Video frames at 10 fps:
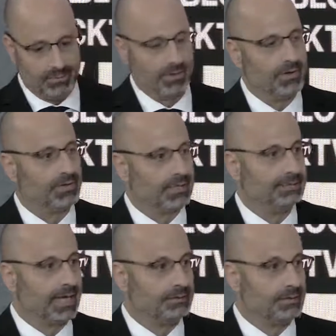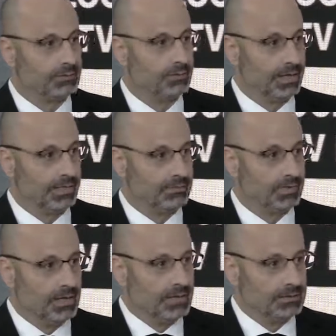you are entitled to get
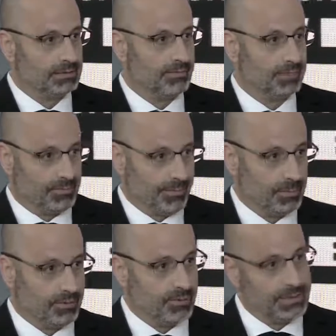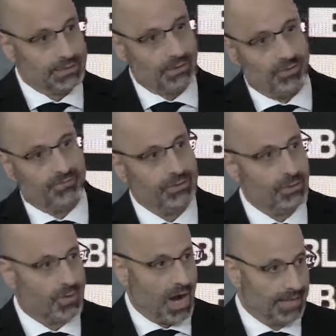some cryptocurrency of a
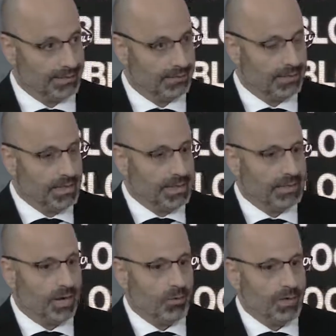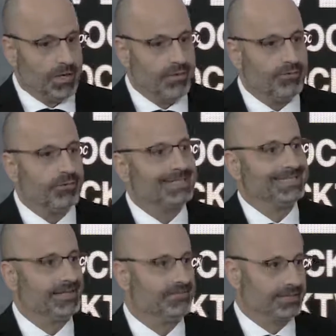new kind. Now, if you
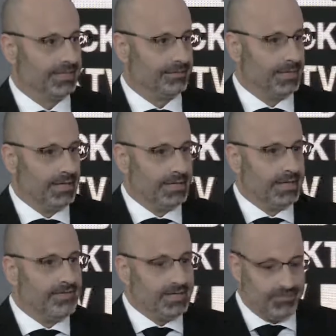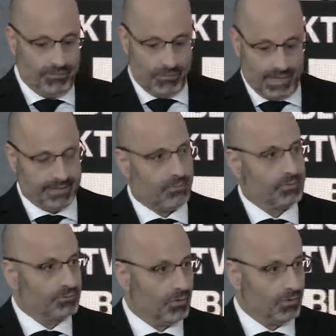receive them, even if you get
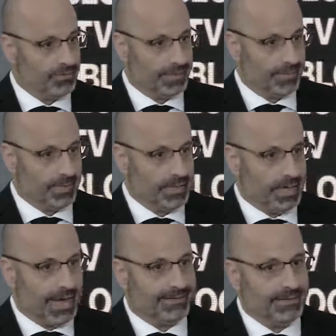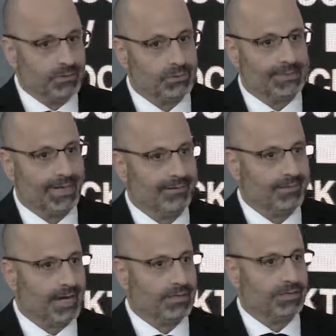control of them, until you sell
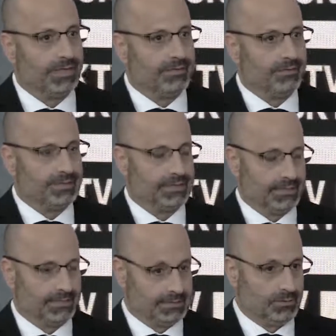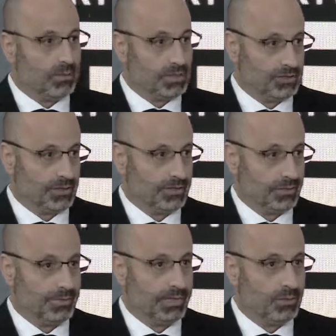them, actually there is a question,
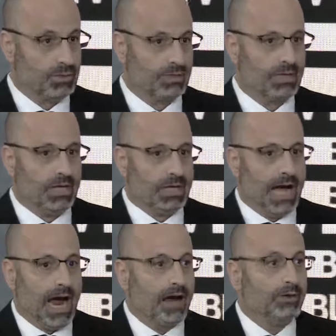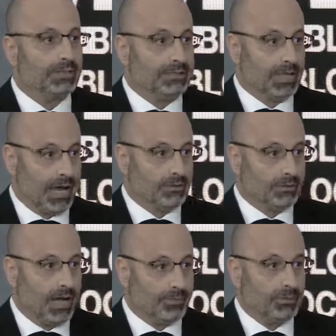a big question. Are you
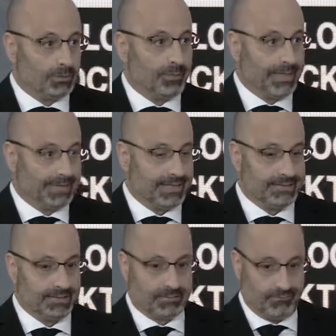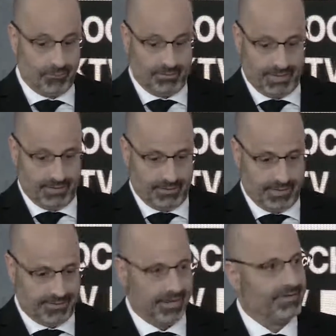liable to pay taxes for
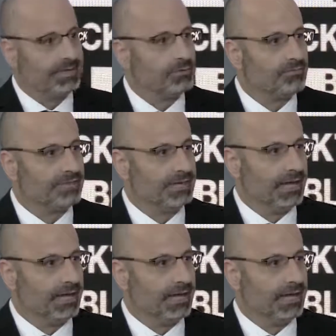the event of the